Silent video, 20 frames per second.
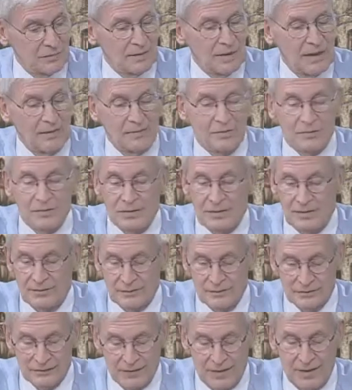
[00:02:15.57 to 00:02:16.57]
have it. We have
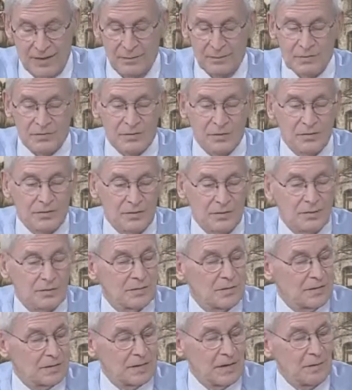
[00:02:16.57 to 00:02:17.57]
it framed so that
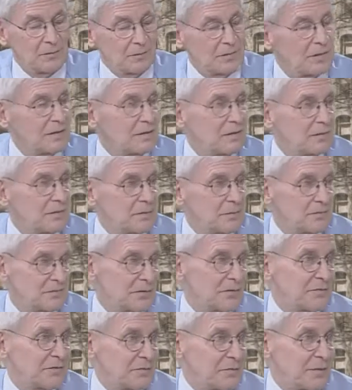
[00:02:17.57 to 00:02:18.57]
it can be
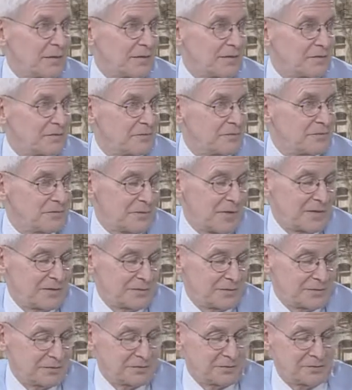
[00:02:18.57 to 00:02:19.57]
observed by
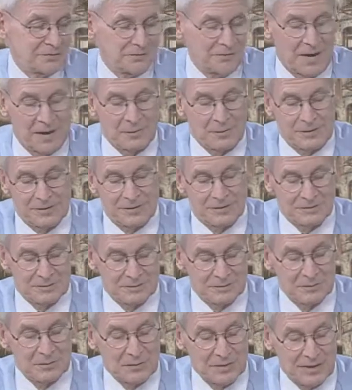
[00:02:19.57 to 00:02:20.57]
friends and family and
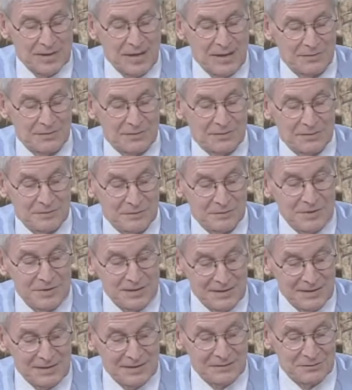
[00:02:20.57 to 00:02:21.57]
what have you. We
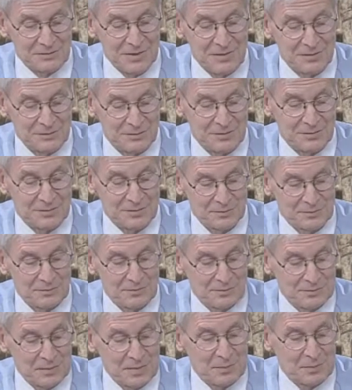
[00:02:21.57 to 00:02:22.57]
think it's rather
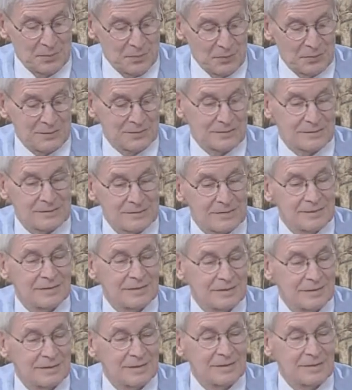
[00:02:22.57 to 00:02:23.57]
important
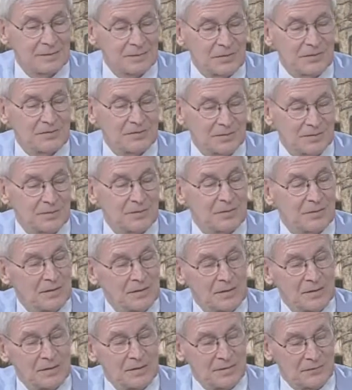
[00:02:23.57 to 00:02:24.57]
yes, piece yes, of
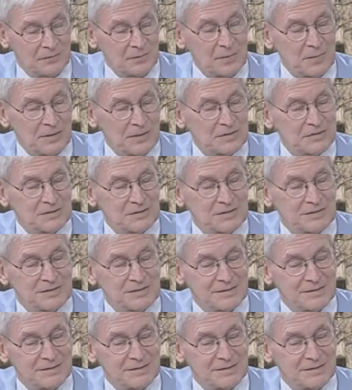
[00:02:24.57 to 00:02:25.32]
information.